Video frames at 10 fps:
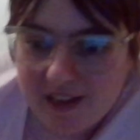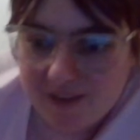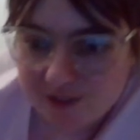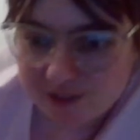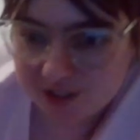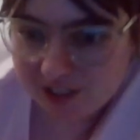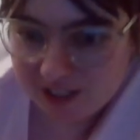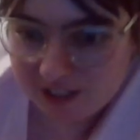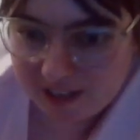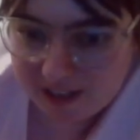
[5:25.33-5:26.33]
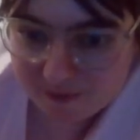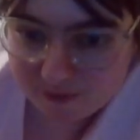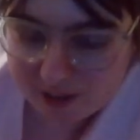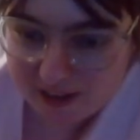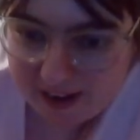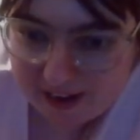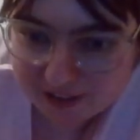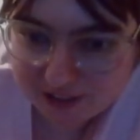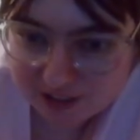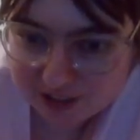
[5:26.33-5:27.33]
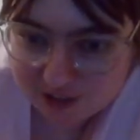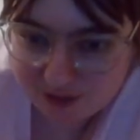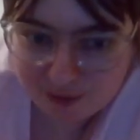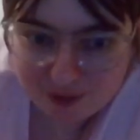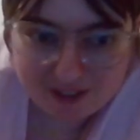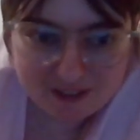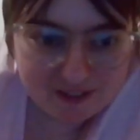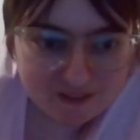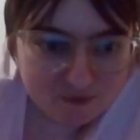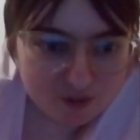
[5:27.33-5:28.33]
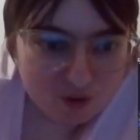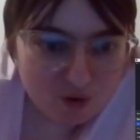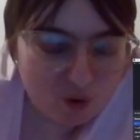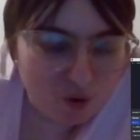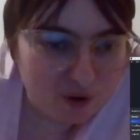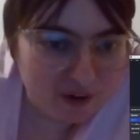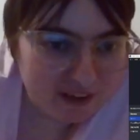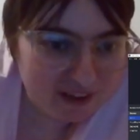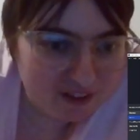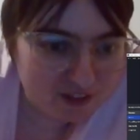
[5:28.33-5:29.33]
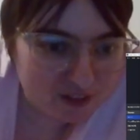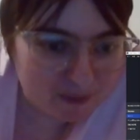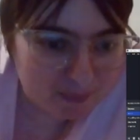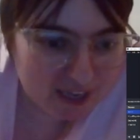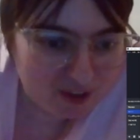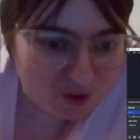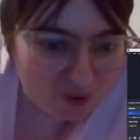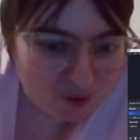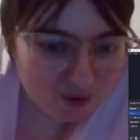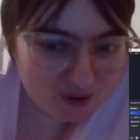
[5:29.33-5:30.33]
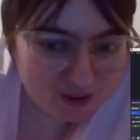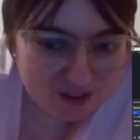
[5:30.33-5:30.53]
ever seen and reacted to. Or is it the bagel?